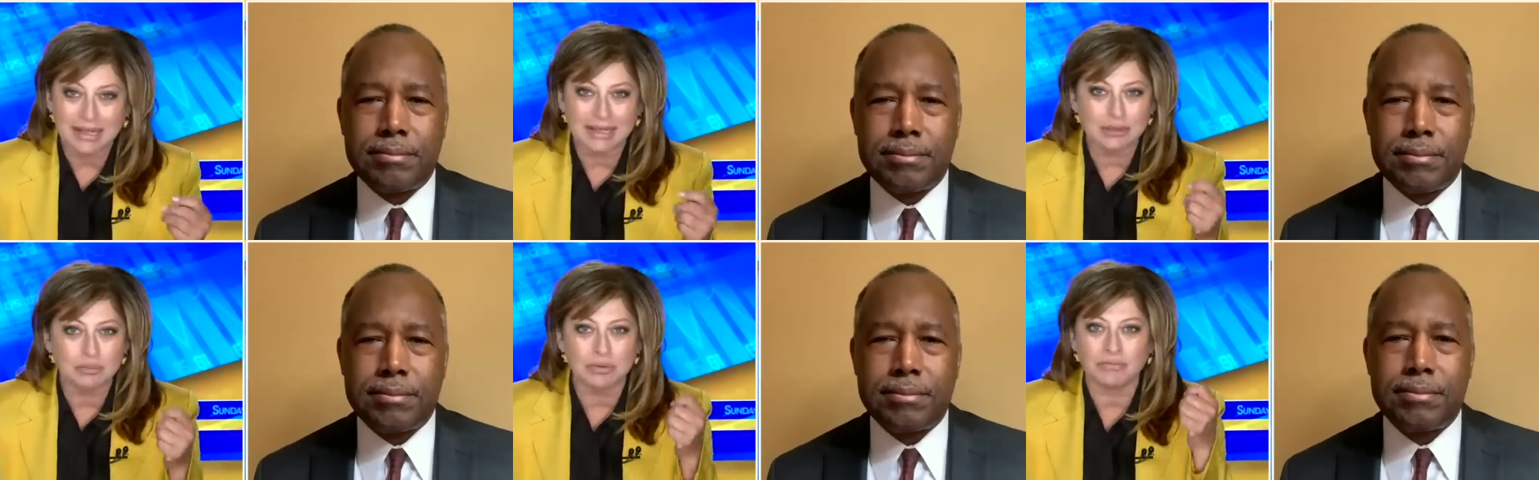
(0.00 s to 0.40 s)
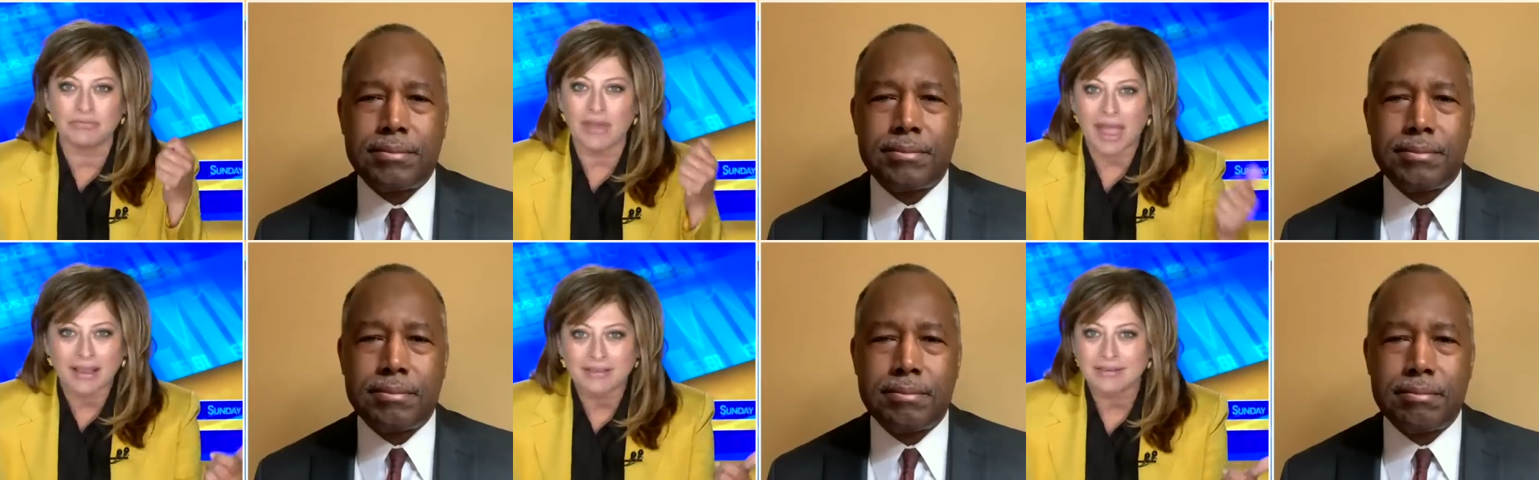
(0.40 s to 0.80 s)
Speaker 1: has been
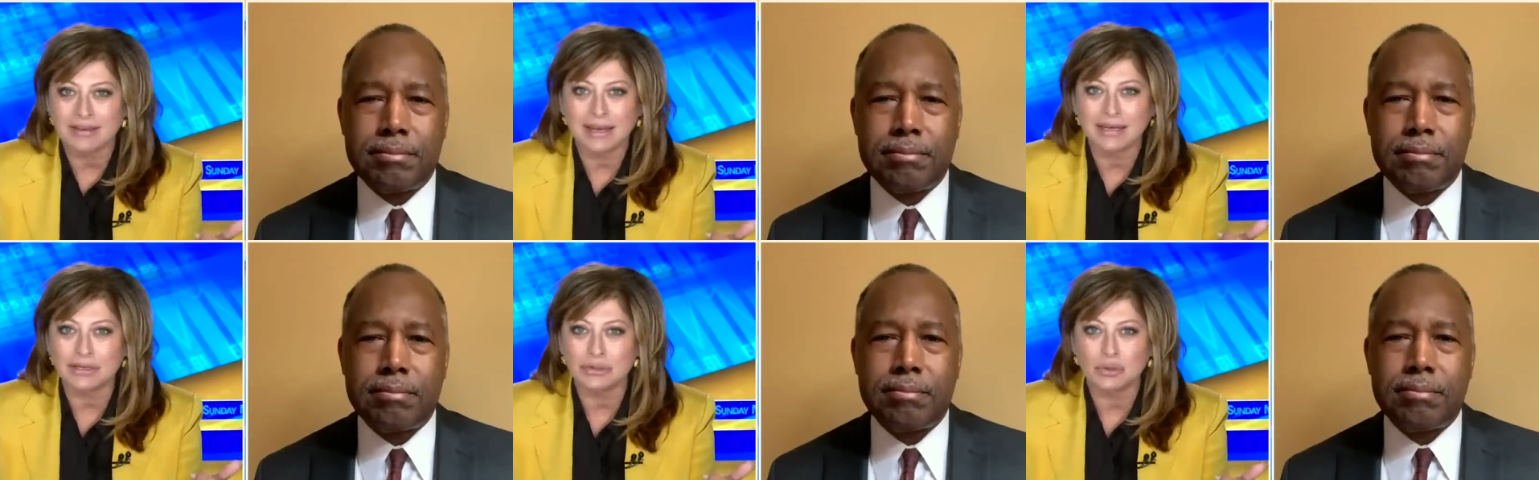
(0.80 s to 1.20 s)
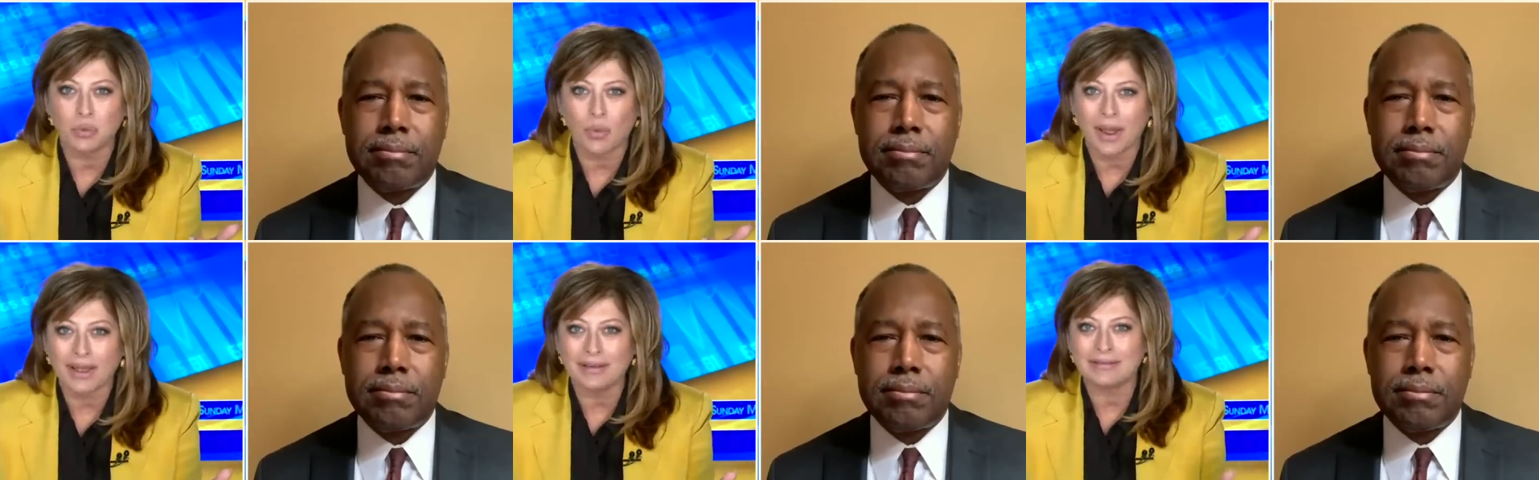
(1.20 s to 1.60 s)
vaccinated
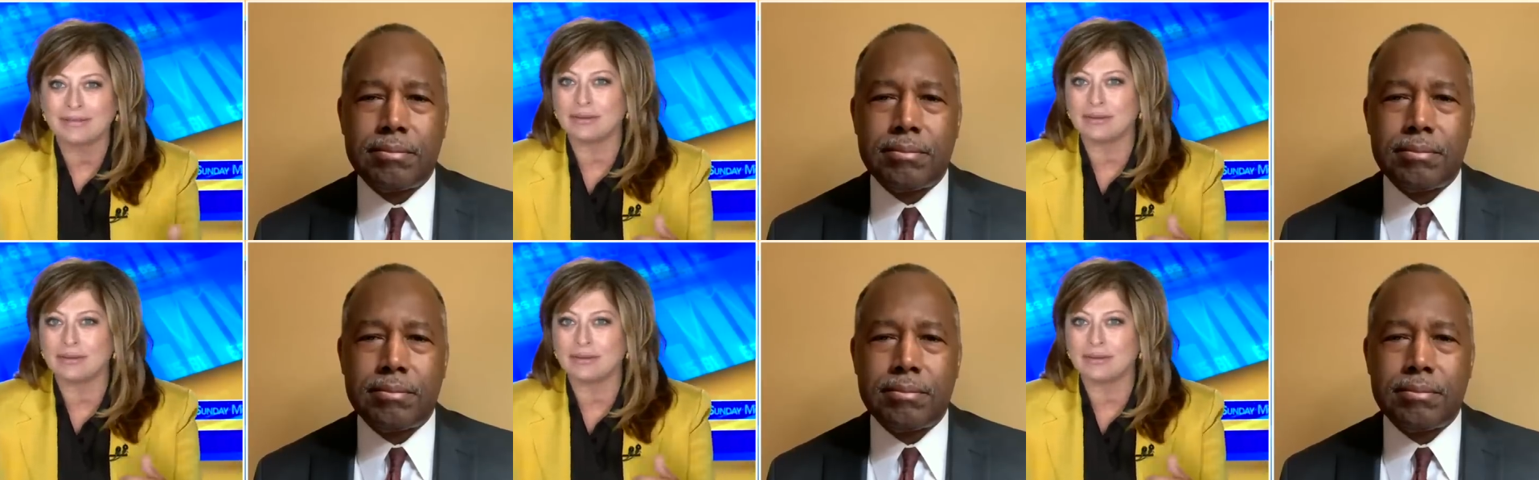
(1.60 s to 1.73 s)
twice.